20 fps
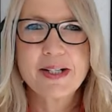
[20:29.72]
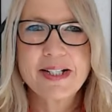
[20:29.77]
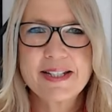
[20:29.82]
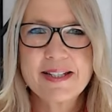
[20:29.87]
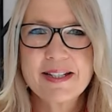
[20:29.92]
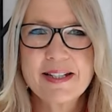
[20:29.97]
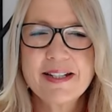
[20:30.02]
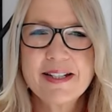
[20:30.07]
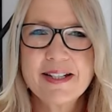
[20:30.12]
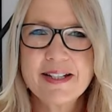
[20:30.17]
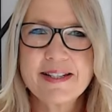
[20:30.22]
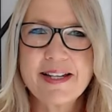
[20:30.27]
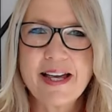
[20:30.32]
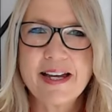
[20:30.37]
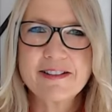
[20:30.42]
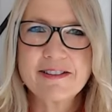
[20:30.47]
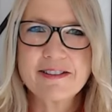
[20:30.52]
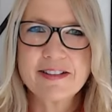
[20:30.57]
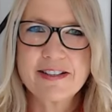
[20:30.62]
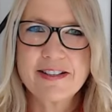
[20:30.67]
When Cindy is
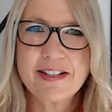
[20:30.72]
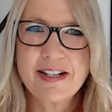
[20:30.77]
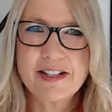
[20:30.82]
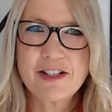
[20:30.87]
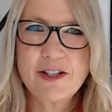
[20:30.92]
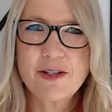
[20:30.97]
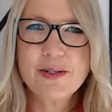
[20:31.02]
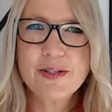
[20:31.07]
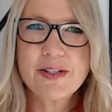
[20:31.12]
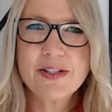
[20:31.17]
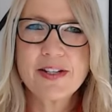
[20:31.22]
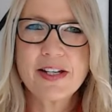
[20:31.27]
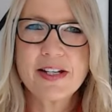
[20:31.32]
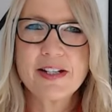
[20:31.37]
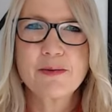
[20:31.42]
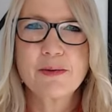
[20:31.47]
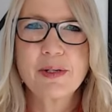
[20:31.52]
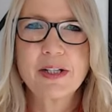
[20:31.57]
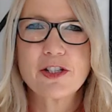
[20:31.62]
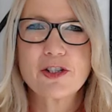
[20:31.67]
angry, she uses
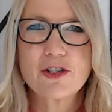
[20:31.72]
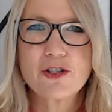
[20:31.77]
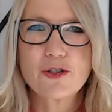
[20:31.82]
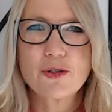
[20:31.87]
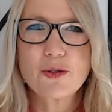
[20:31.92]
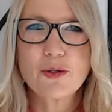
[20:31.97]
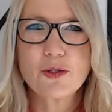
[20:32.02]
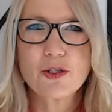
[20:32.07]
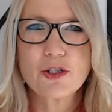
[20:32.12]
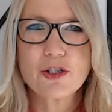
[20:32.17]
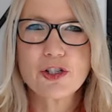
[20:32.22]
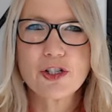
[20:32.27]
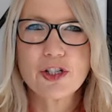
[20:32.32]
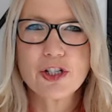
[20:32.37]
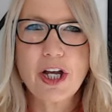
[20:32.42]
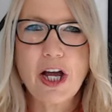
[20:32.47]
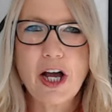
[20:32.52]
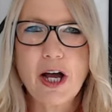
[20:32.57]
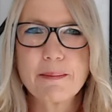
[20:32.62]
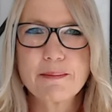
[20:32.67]
these really short,
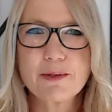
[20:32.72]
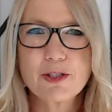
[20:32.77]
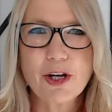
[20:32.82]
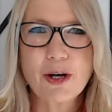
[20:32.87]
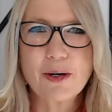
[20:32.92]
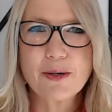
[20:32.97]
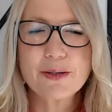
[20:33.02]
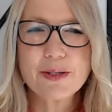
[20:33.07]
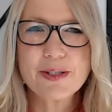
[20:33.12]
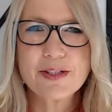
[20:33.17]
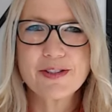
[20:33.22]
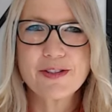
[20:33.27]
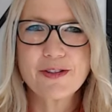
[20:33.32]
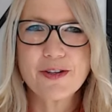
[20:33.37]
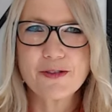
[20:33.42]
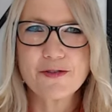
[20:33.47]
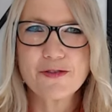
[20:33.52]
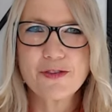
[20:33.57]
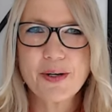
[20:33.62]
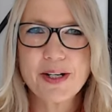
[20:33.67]
sharp tones in
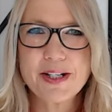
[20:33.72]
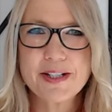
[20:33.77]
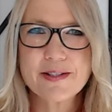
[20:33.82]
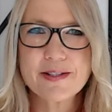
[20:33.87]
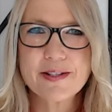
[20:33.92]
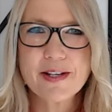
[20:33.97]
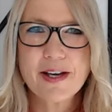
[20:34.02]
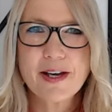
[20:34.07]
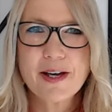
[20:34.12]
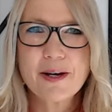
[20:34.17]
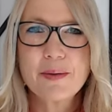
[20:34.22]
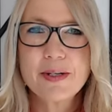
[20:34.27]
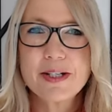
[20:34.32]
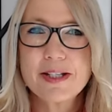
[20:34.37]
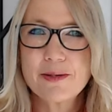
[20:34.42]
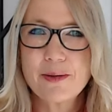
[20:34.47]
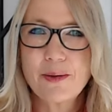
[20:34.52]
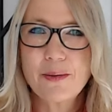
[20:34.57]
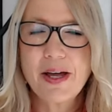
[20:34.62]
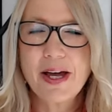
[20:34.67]
her voice. We
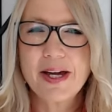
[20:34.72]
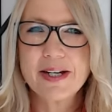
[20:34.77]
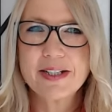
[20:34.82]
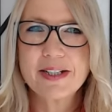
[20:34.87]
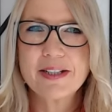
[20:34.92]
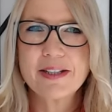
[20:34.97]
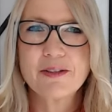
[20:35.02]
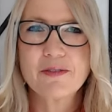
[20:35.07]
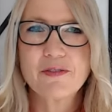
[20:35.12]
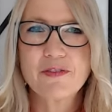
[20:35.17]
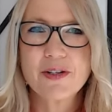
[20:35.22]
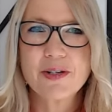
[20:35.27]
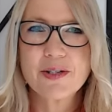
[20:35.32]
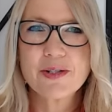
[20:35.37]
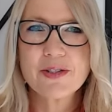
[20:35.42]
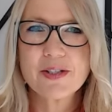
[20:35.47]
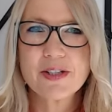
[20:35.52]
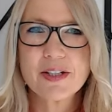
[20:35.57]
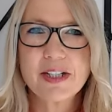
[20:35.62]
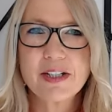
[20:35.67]
saw that in the
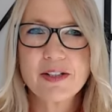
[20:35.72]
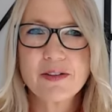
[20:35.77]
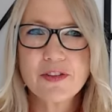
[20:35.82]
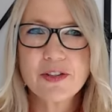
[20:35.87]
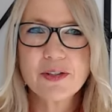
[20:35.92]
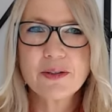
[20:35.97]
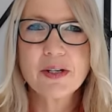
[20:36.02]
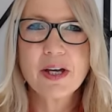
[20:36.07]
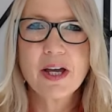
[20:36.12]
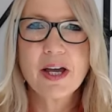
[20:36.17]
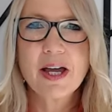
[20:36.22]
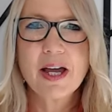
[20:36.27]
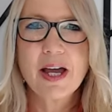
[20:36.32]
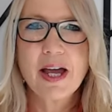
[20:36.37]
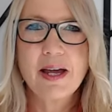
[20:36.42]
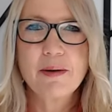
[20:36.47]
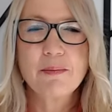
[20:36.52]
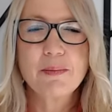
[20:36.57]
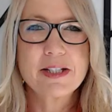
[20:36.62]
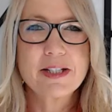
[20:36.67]
first interview,
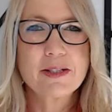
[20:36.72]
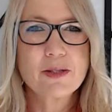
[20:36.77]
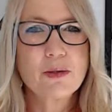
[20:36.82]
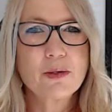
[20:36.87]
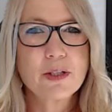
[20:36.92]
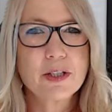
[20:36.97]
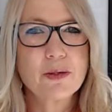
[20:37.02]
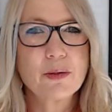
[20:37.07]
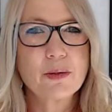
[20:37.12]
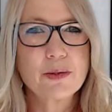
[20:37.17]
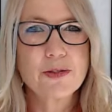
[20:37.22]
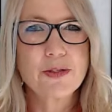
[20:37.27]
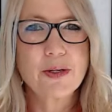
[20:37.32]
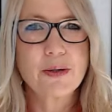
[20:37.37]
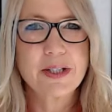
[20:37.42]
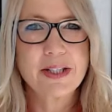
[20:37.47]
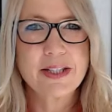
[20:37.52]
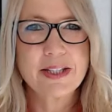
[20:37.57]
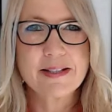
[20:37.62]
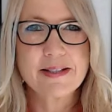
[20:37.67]
and we saw it
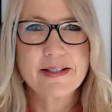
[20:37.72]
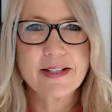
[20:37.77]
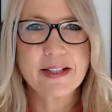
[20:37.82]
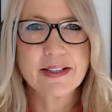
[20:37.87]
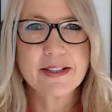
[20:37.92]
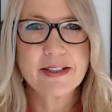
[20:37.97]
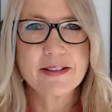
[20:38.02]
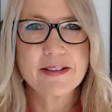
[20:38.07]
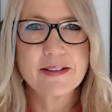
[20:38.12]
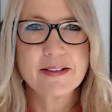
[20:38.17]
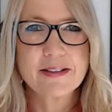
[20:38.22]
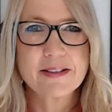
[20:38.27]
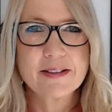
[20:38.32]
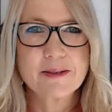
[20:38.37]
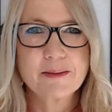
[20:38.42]
also in the second.